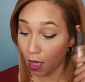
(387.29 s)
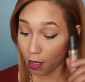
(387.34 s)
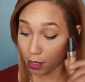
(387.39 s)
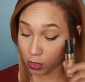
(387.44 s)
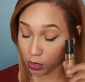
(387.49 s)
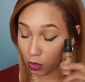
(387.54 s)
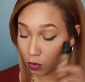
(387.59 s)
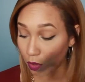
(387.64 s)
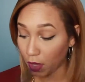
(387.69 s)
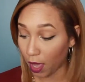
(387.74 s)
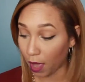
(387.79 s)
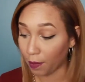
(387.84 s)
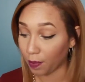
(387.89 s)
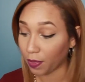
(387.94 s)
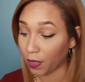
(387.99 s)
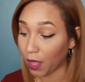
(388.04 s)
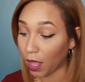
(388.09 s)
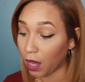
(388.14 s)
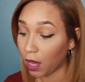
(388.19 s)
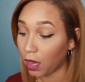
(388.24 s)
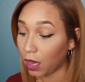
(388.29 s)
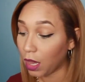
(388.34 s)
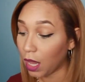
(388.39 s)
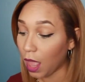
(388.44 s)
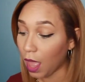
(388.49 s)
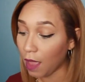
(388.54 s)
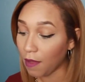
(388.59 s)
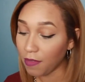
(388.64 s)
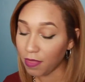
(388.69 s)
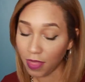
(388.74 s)
So yeah,
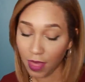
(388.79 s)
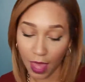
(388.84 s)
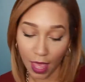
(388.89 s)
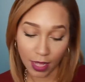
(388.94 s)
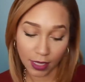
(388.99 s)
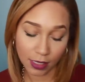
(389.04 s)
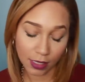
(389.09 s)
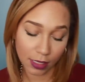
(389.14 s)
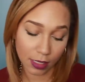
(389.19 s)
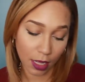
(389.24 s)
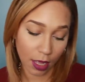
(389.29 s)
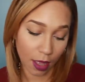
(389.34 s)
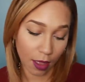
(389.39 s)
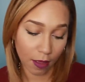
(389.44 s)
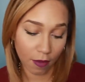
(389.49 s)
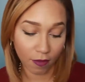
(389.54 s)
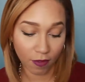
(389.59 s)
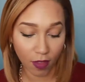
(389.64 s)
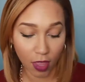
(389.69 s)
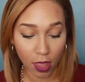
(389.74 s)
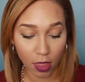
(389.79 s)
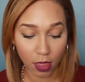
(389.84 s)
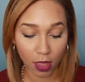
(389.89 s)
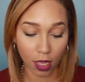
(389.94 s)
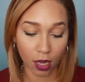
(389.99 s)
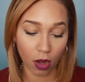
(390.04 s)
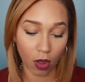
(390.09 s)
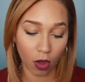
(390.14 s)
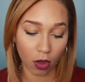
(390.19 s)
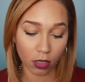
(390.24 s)
love that stuff. And
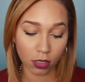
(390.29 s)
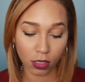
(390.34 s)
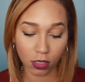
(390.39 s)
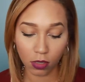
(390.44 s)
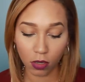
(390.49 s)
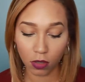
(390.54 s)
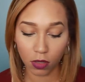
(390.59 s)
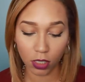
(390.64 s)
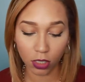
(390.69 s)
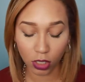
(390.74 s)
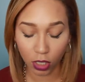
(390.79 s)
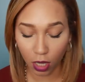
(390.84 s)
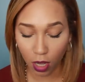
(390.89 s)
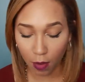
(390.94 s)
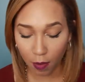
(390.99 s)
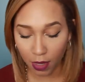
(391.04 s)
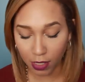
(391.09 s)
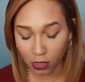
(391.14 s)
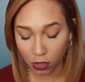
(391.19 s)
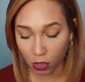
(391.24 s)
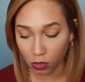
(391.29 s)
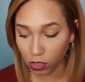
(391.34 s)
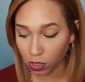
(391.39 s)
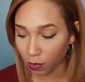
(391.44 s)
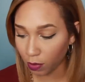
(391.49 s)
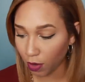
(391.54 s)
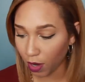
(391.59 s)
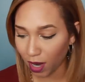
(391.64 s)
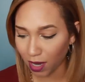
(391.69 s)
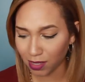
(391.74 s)
then also, this should come as no
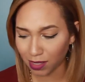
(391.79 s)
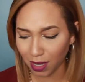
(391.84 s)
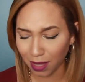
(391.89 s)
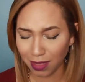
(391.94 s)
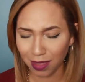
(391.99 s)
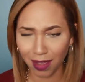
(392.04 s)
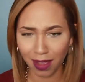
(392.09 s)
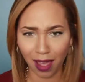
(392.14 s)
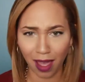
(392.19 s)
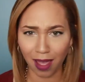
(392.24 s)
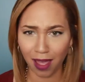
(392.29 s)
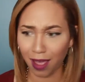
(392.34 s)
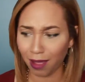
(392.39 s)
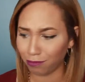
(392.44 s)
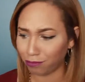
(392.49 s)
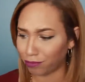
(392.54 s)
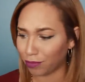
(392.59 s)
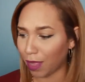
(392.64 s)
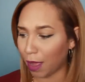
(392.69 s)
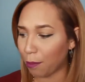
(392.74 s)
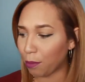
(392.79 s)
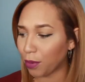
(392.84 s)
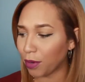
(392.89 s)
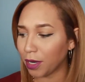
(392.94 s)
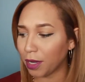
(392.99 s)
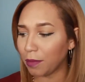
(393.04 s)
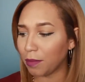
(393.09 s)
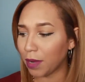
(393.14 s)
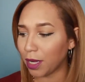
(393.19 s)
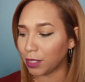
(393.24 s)
surprise, I think I
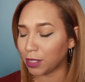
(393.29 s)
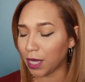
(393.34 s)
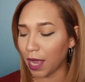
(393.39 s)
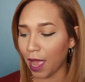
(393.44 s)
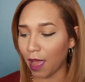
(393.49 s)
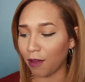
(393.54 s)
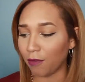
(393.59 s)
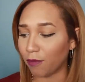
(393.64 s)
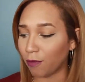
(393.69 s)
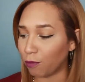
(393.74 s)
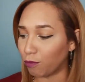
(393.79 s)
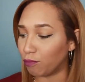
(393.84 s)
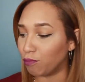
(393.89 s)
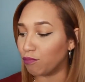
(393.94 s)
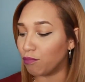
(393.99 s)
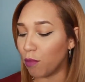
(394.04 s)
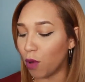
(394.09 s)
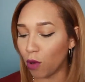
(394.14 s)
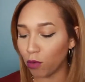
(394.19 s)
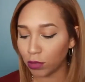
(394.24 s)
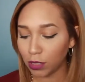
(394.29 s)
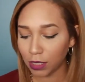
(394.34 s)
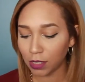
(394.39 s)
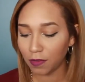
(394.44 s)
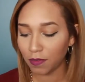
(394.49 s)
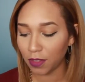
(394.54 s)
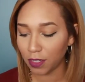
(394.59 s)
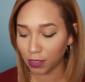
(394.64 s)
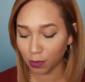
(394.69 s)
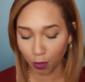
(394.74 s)
pretty much have most
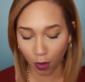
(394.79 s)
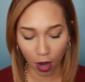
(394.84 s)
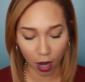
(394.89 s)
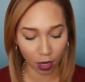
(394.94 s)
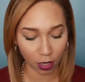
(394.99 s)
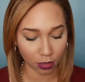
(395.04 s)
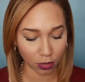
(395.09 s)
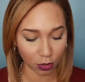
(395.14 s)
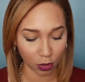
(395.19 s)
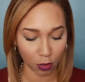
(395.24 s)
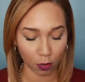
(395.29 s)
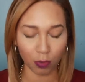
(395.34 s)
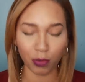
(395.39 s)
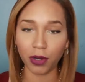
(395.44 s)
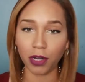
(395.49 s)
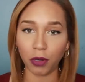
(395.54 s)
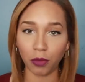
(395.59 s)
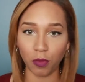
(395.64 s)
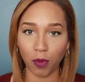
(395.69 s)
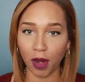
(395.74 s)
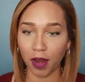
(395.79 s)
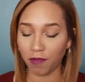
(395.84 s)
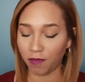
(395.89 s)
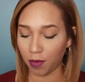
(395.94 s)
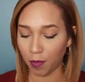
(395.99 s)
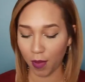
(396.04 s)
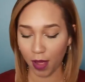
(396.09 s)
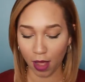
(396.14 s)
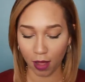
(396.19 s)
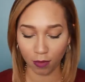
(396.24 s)
of these products are pretty
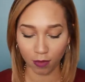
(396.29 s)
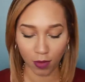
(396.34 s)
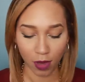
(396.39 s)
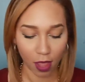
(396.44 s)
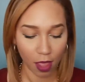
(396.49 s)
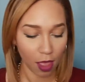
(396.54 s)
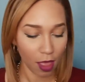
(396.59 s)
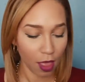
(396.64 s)
raved about.